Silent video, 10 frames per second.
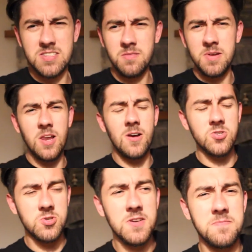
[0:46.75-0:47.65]
It's going to be a
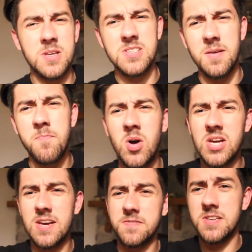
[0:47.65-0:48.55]
long drive because I
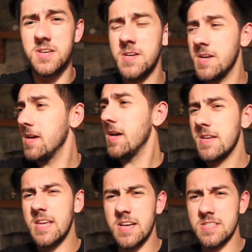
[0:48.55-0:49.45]
might have to
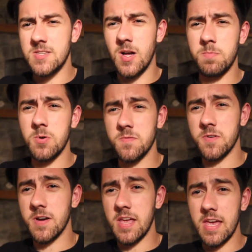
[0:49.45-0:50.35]
take a
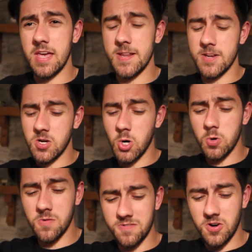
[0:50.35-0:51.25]
stopover in
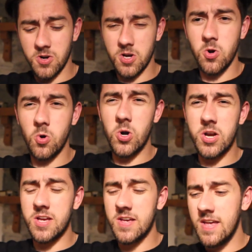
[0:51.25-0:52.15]
Cove or
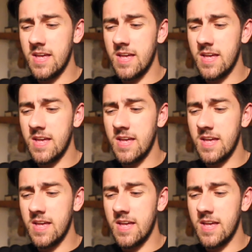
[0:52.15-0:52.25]
Cork.